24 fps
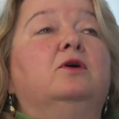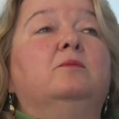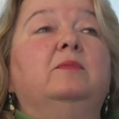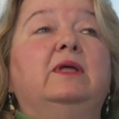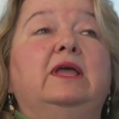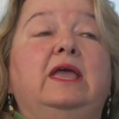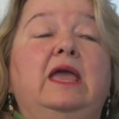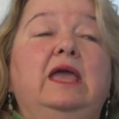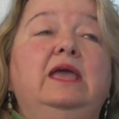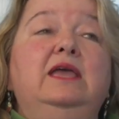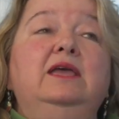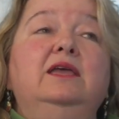I'm
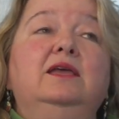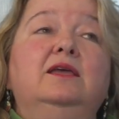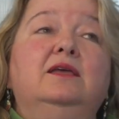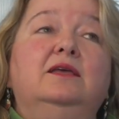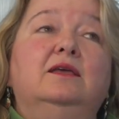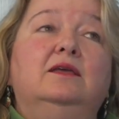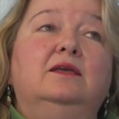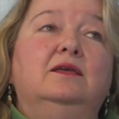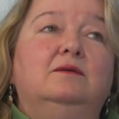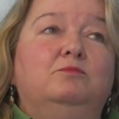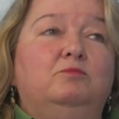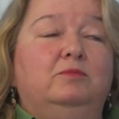like,
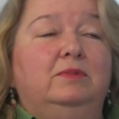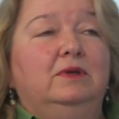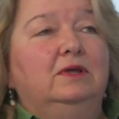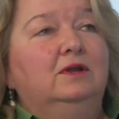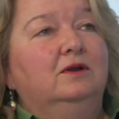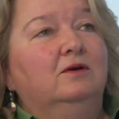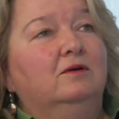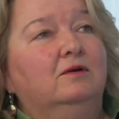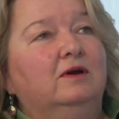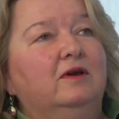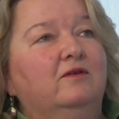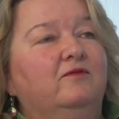hey,
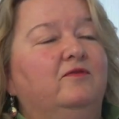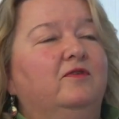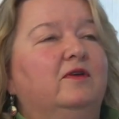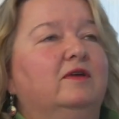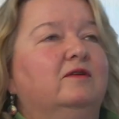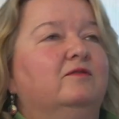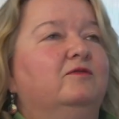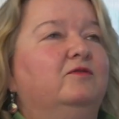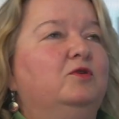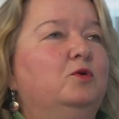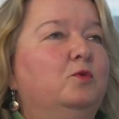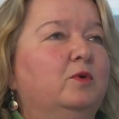
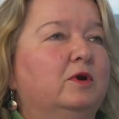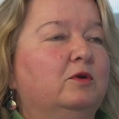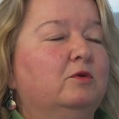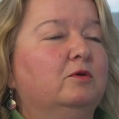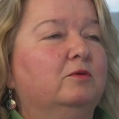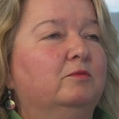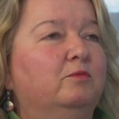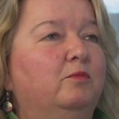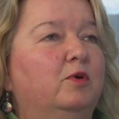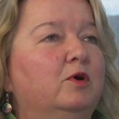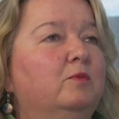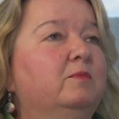if you want
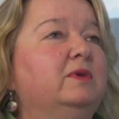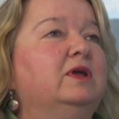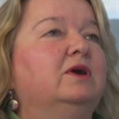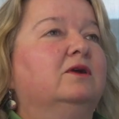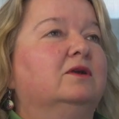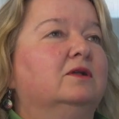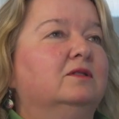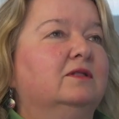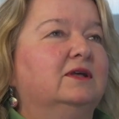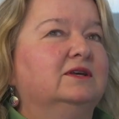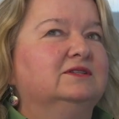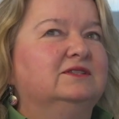to put me
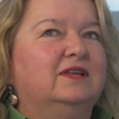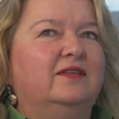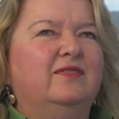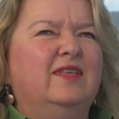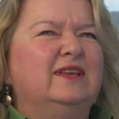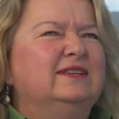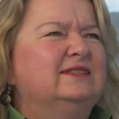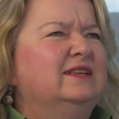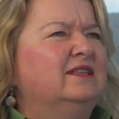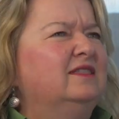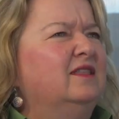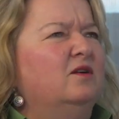on a list, and
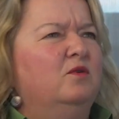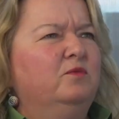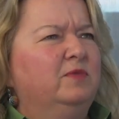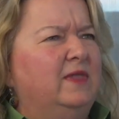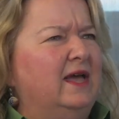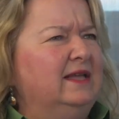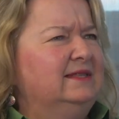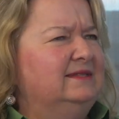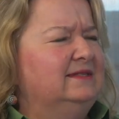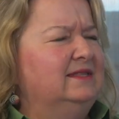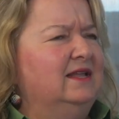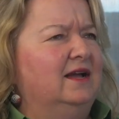they said, no,
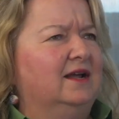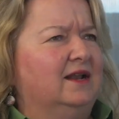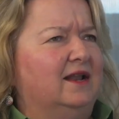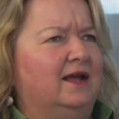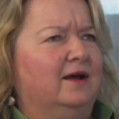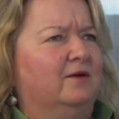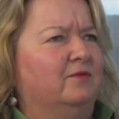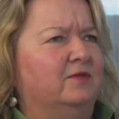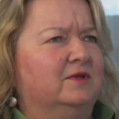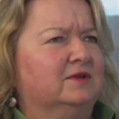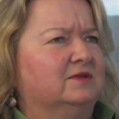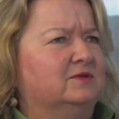that's not
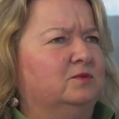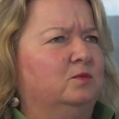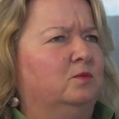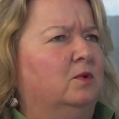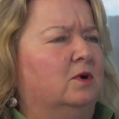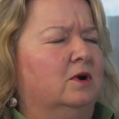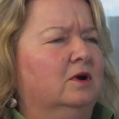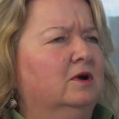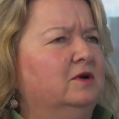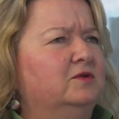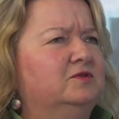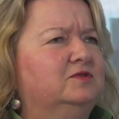how this
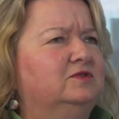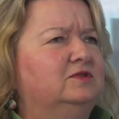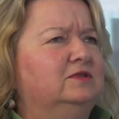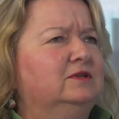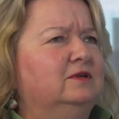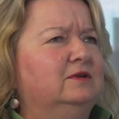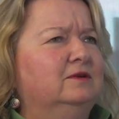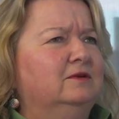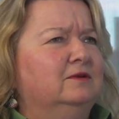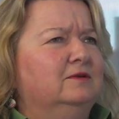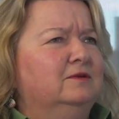works.